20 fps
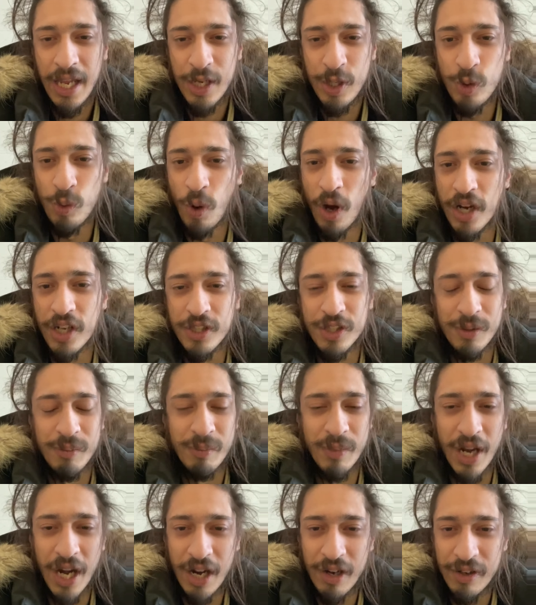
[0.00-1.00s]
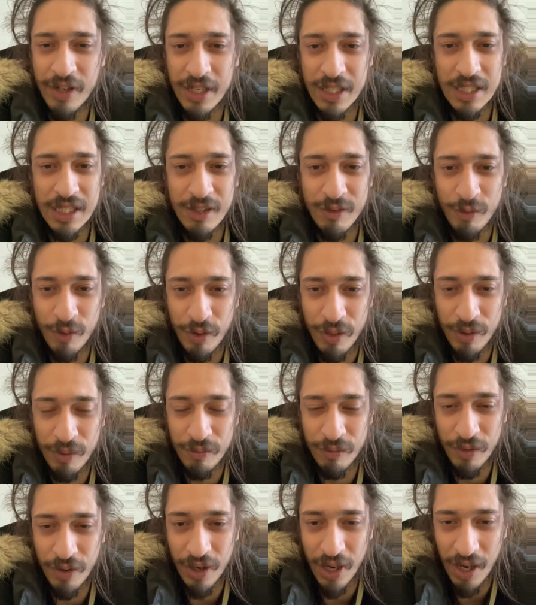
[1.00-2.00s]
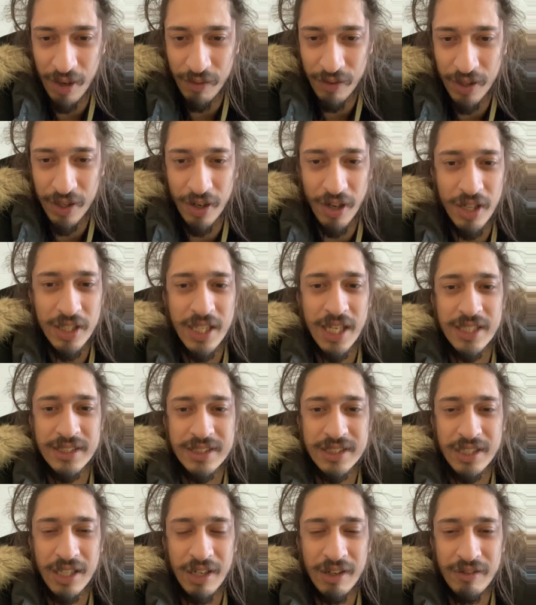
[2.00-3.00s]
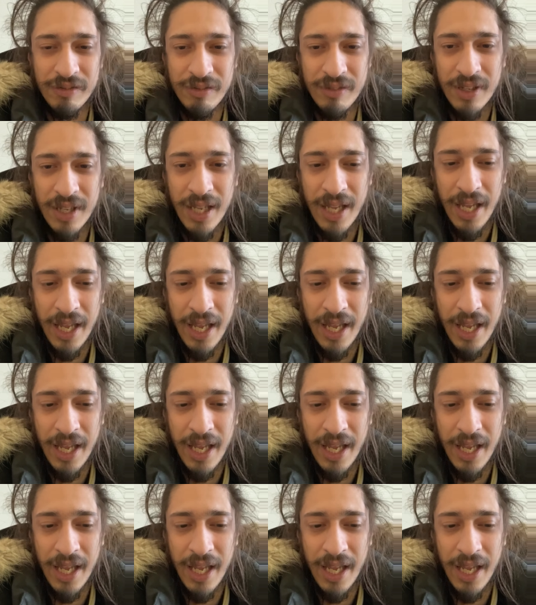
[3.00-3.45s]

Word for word: you wanted to marry and live with him forever and all that stuff.